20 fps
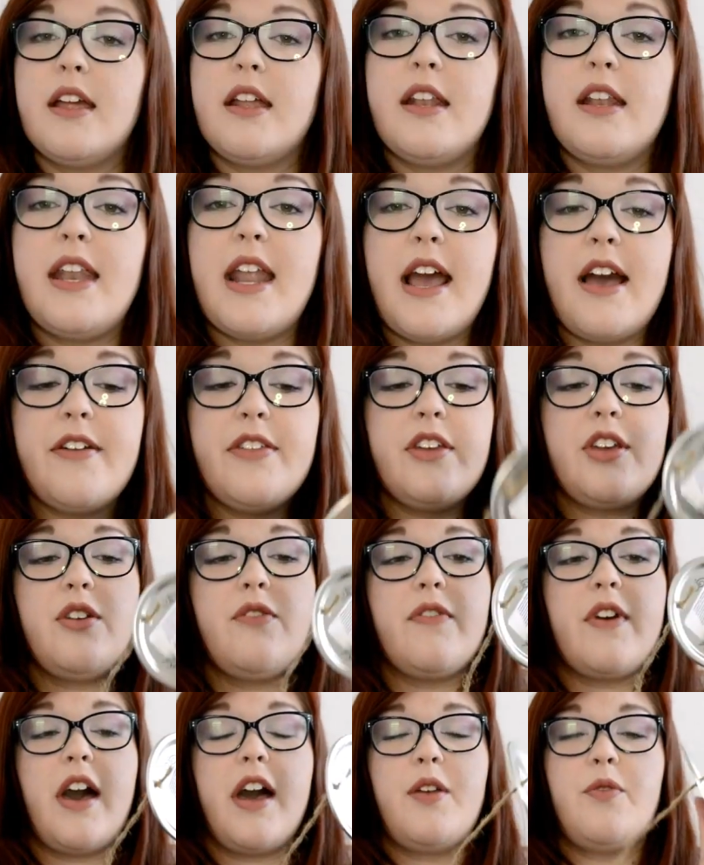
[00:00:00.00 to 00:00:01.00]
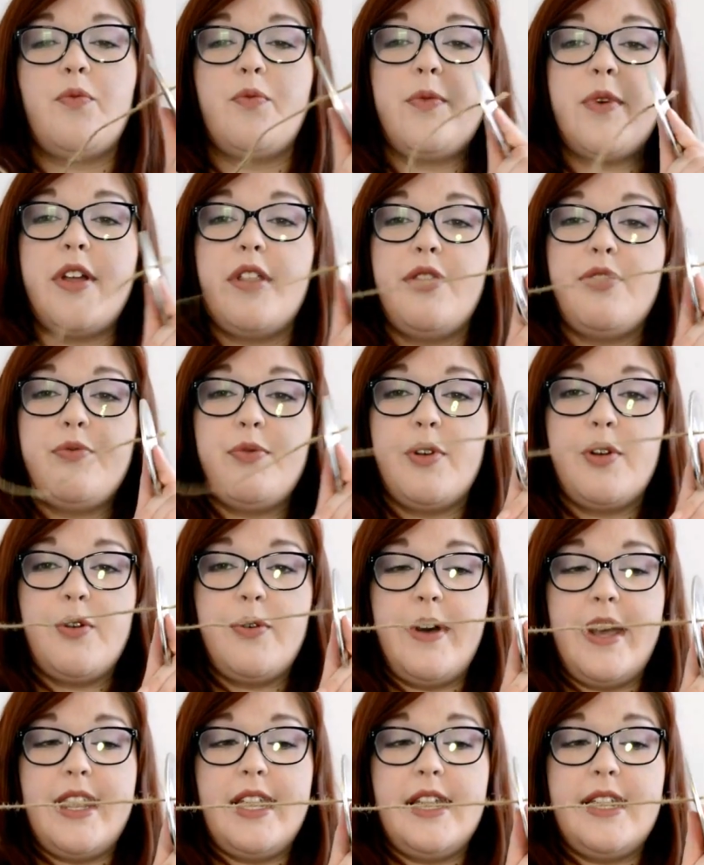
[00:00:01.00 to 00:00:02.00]
Now that you've gotten one through
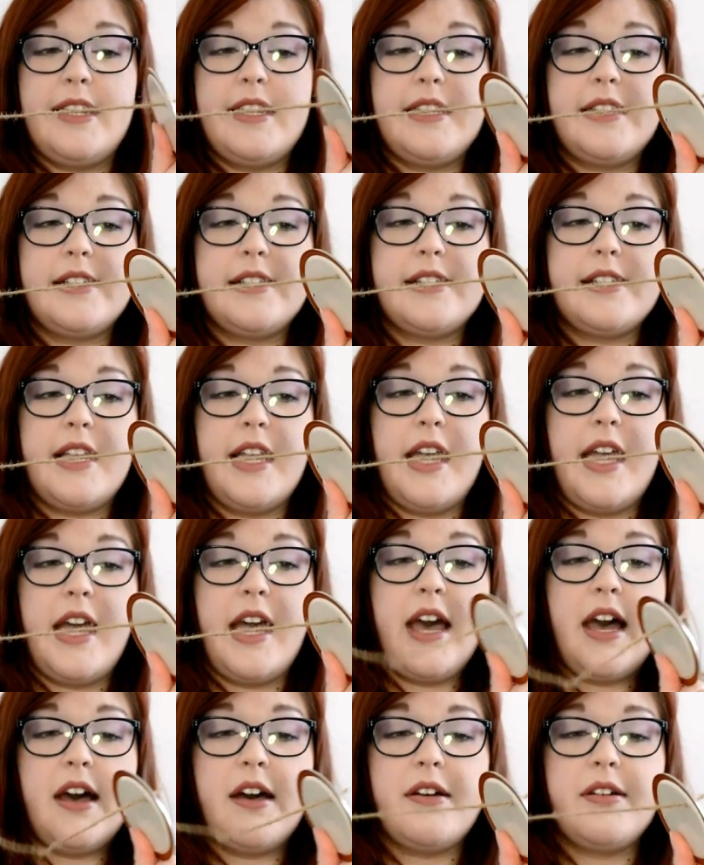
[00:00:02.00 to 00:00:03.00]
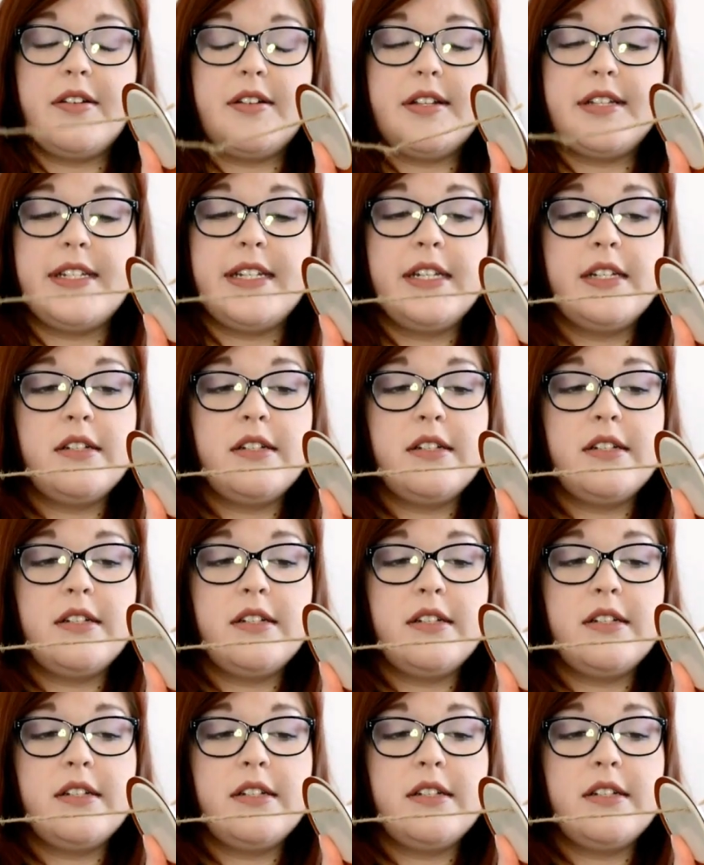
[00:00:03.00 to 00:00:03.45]
and it is held,